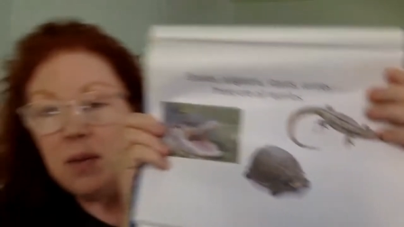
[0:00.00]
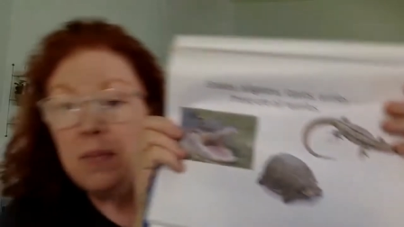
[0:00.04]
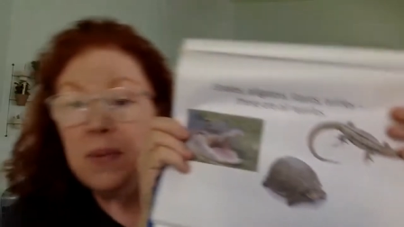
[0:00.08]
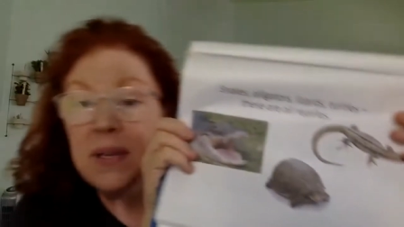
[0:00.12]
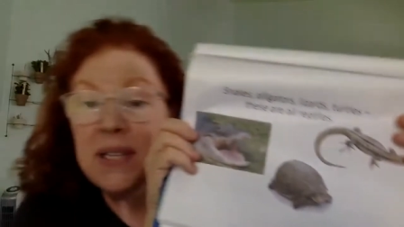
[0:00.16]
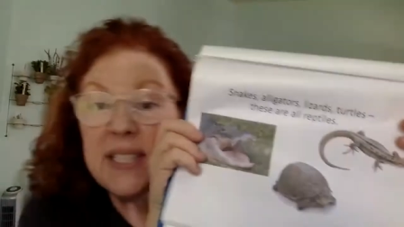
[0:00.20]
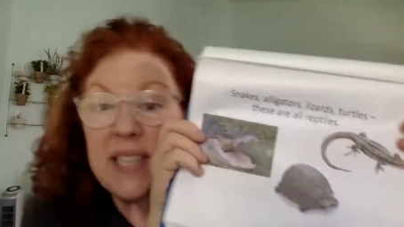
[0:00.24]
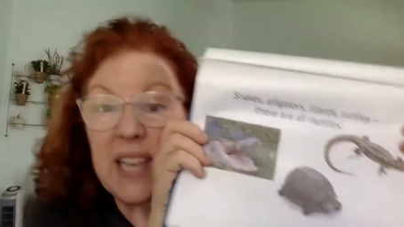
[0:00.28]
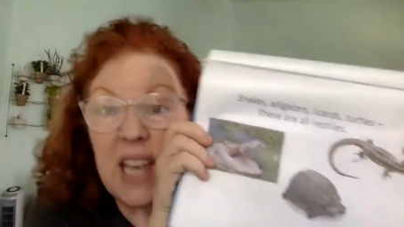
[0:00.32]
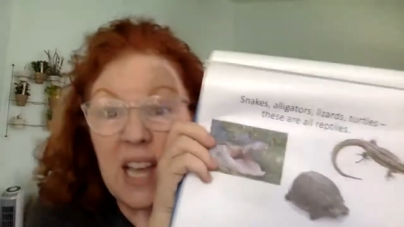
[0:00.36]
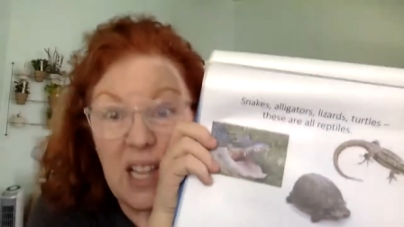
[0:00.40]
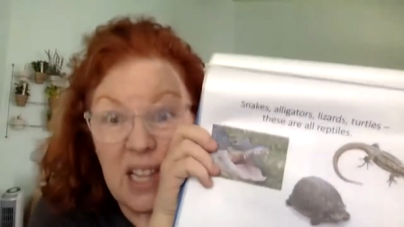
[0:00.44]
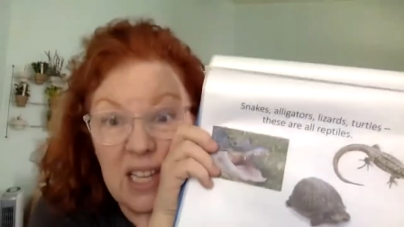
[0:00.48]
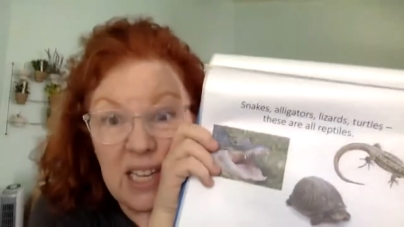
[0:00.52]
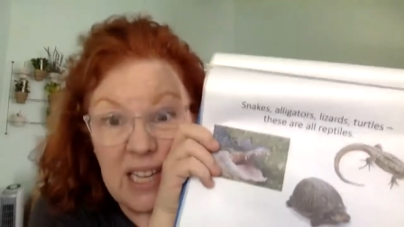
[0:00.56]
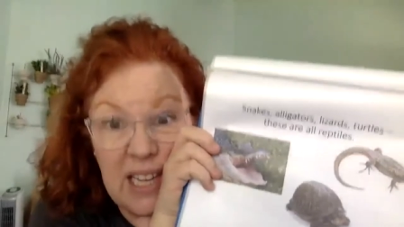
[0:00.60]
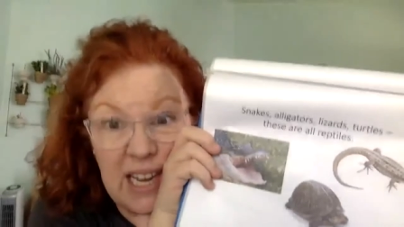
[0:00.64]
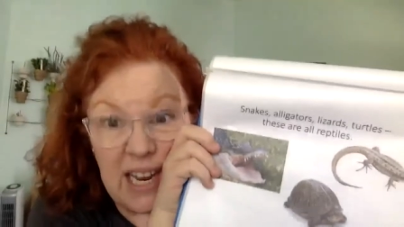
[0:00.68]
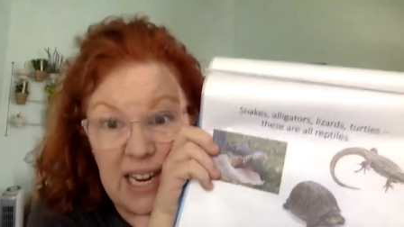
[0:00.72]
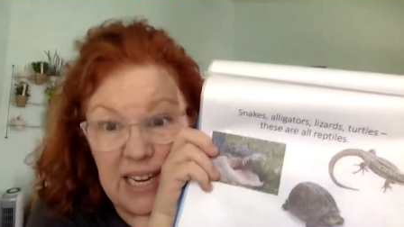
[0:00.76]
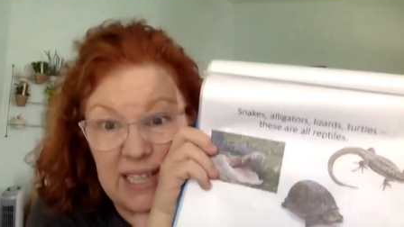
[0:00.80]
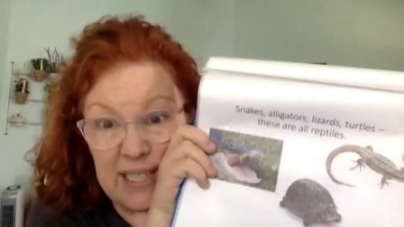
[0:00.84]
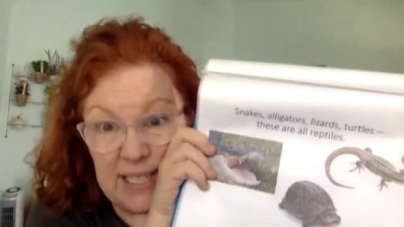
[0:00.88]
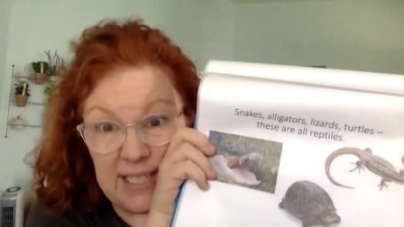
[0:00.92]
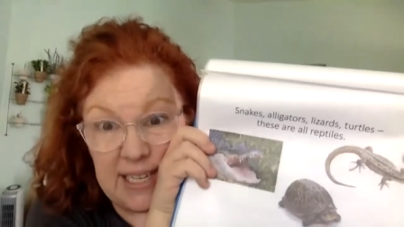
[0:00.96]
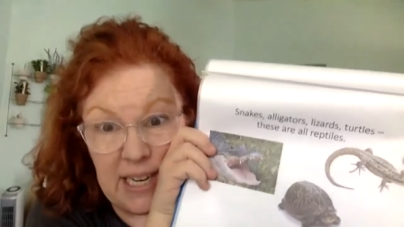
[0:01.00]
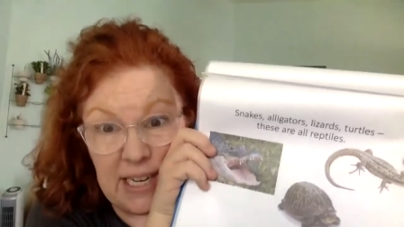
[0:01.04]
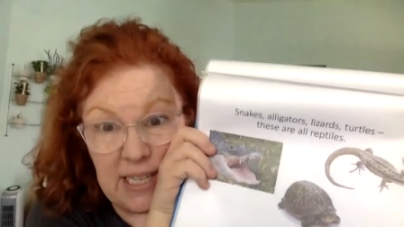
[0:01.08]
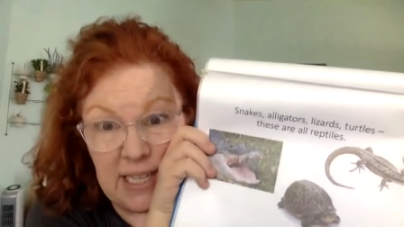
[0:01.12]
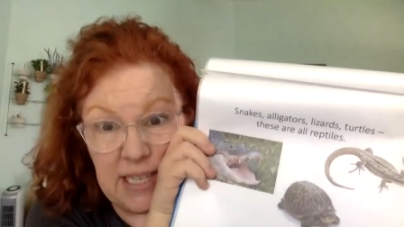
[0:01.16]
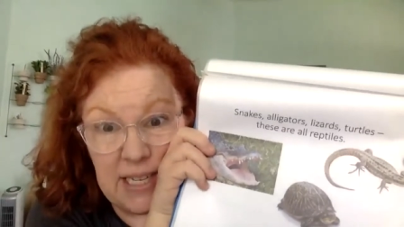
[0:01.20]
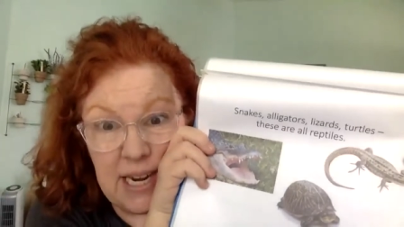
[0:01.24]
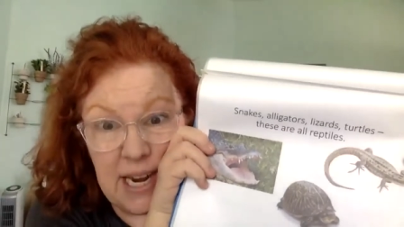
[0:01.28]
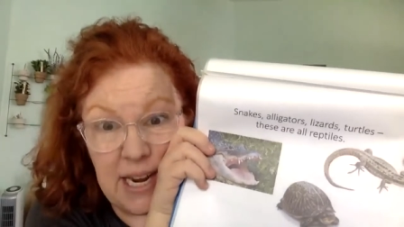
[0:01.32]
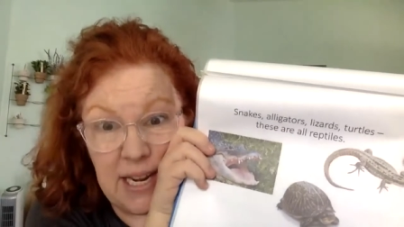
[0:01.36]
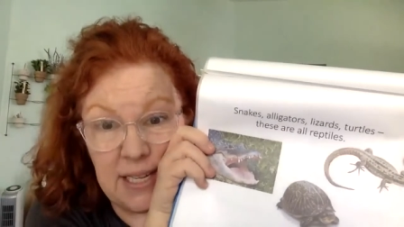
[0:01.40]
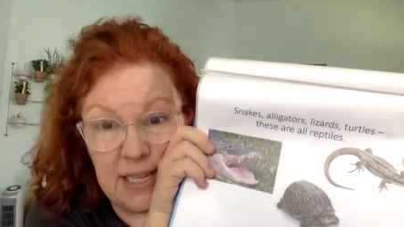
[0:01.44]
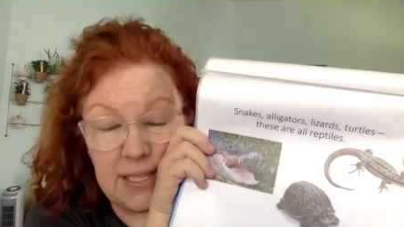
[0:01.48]
Miss Kelly can't stand
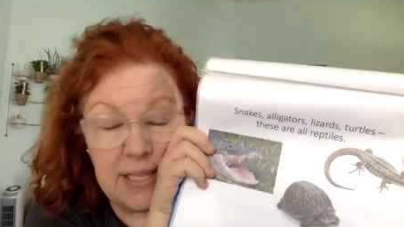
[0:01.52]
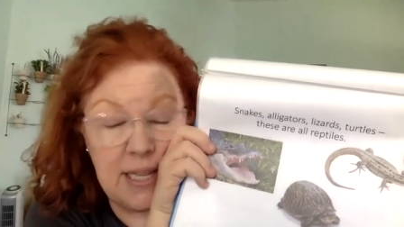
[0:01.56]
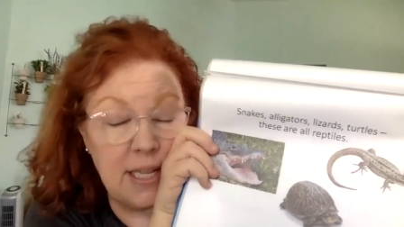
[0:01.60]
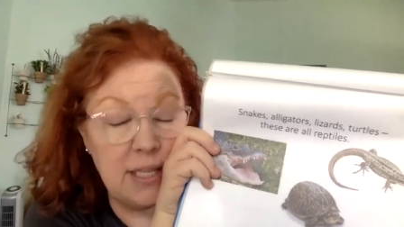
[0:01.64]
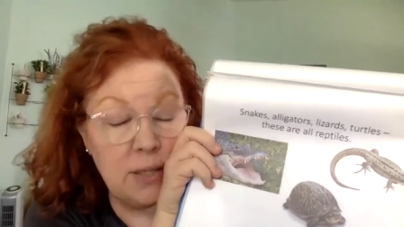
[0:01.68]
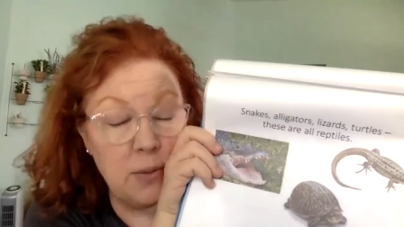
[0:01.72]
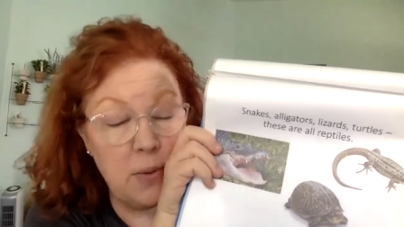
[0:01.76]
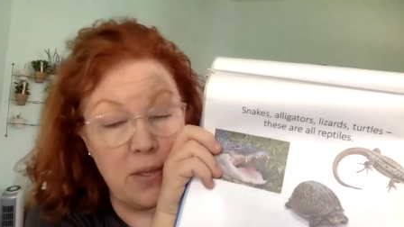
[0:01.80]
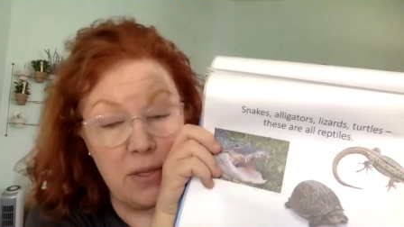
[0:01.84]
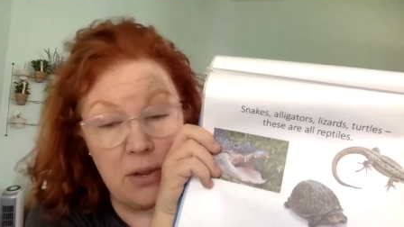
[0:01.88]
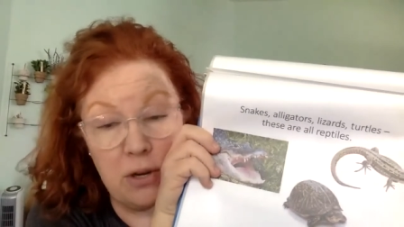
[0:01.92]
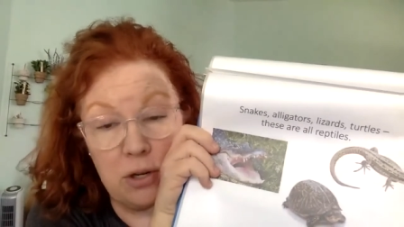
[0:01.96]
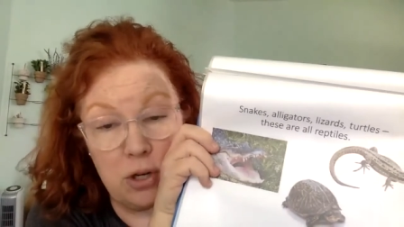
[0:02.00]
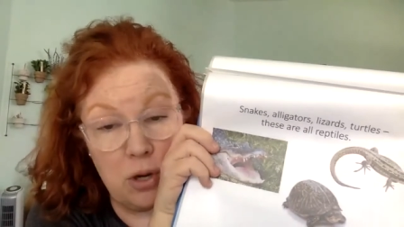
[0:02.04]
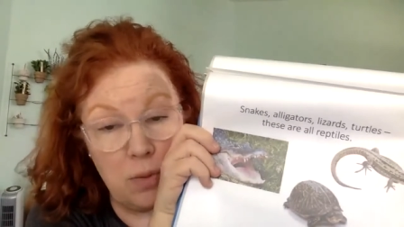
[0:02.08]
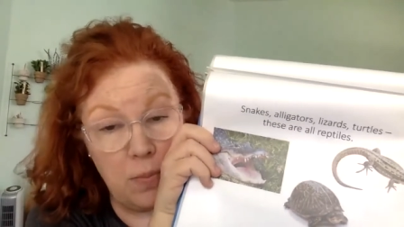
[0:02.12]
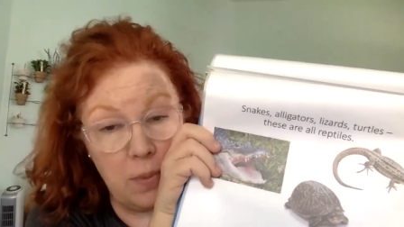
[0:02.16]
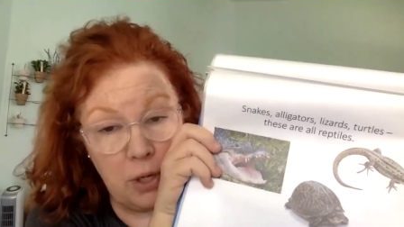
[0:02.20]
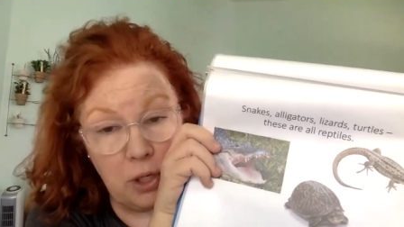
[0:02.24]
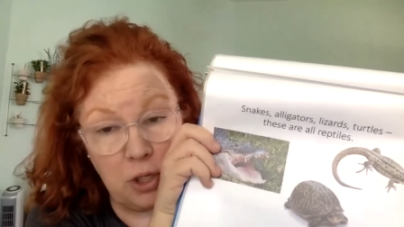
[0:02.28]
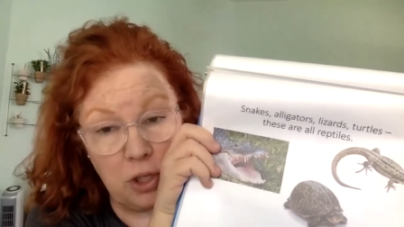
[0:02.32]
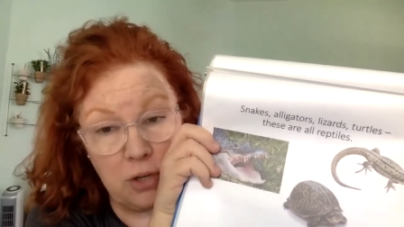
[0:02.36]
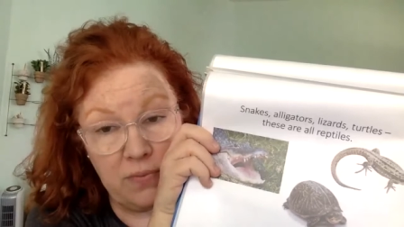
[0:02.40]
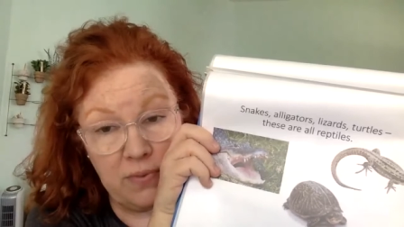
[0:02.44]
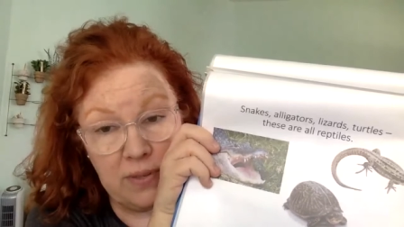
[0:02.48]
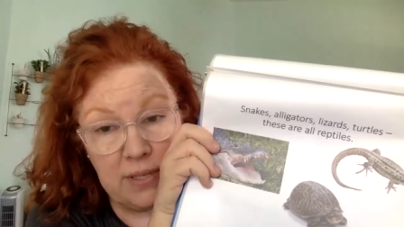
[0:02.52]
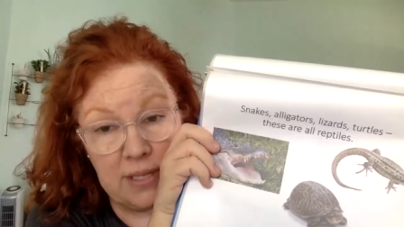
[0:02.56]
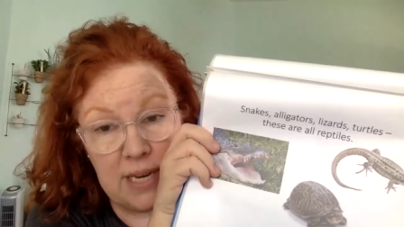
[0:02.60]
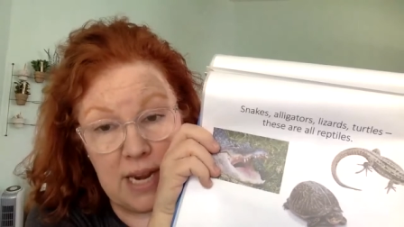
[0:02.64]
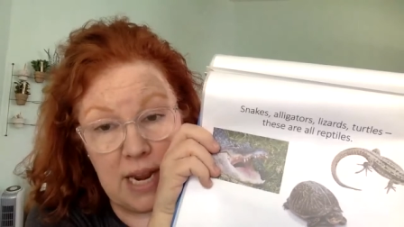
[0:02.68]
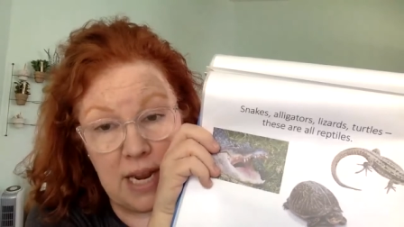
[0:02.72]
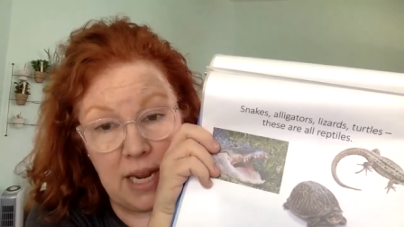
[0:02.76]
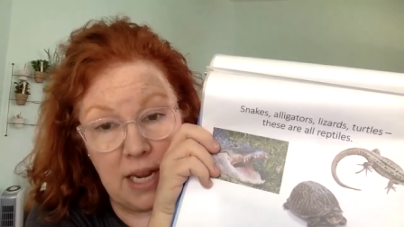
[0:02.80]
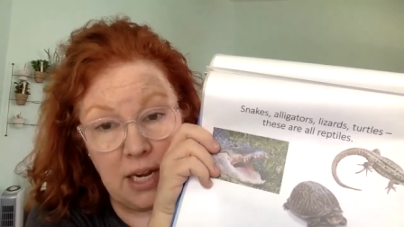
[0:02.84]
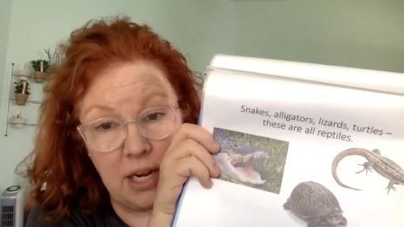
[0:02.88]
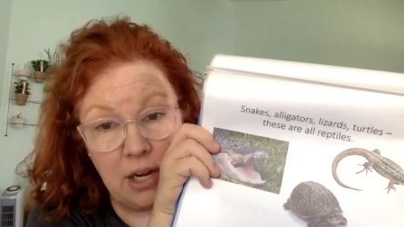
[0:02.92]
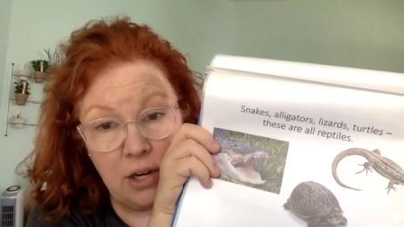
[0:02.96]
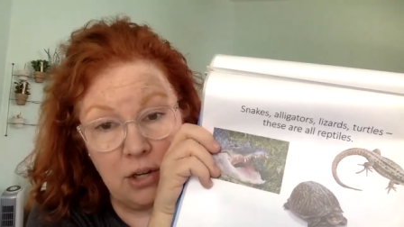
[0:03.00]
snakes. That's why there's no picture of a
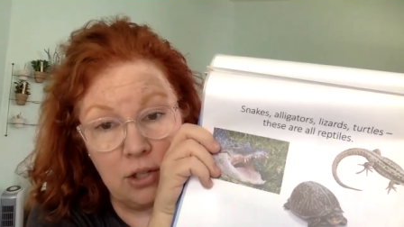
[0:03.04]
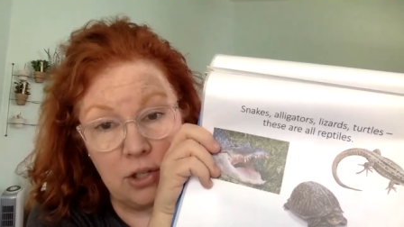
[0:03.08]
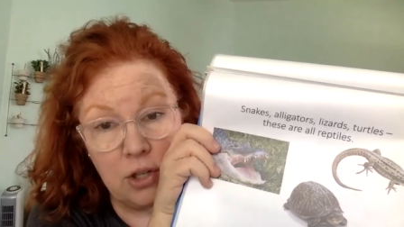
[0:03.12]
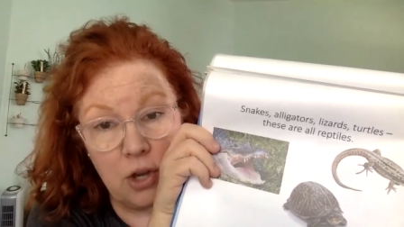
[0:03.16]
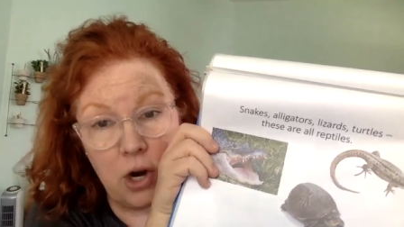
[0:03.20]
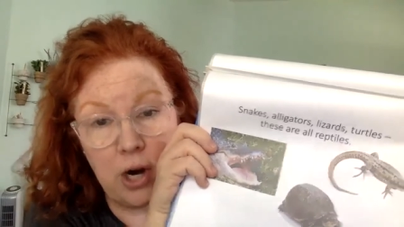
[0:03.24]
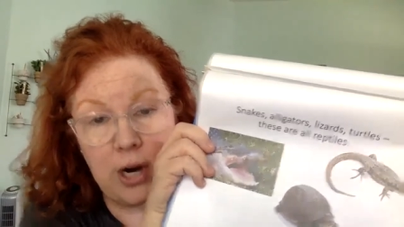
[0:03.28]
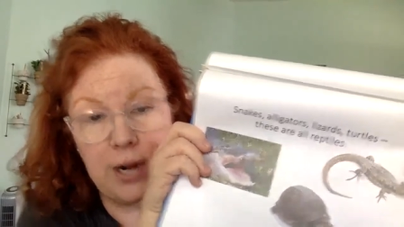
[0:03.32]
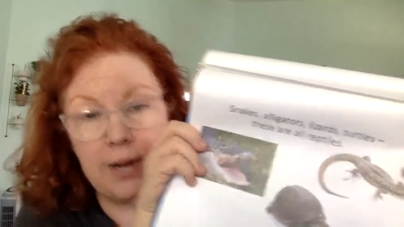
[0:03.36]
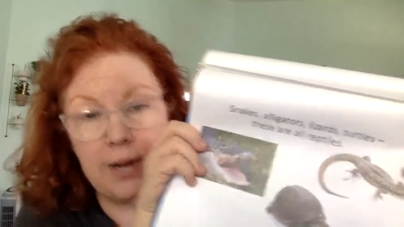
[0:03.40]
snake in here. Sorry.